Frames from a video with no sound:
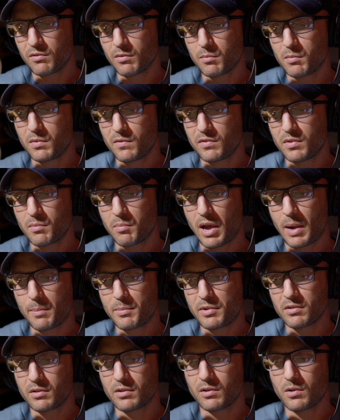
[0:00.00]
removed the
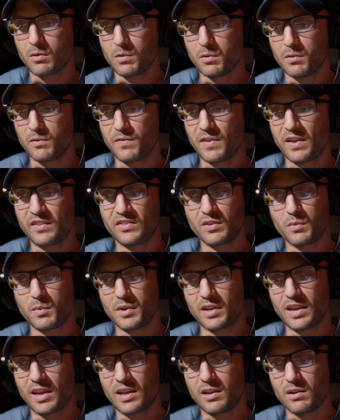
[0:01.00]
popular Old
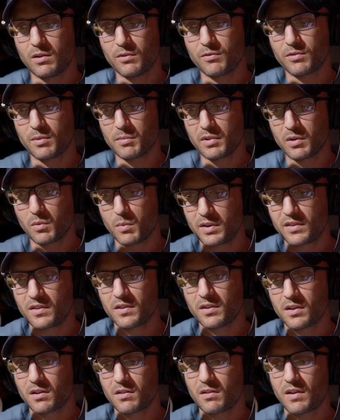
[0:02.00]
Fezziwig Ale from their
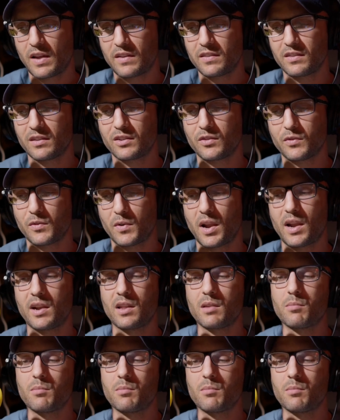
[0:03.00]
Winter Classics variety